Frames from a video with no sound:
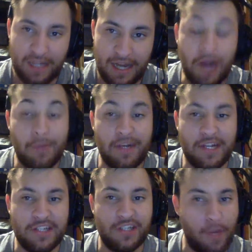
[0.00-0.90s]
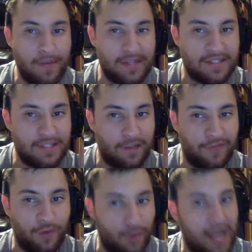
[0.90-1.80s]
I'll be using OBS Studio
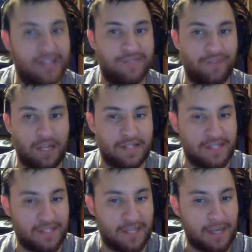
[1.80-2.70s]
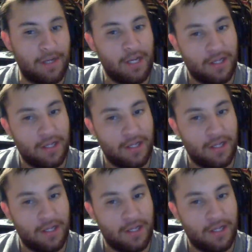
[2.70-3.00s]
for reaction videos this time,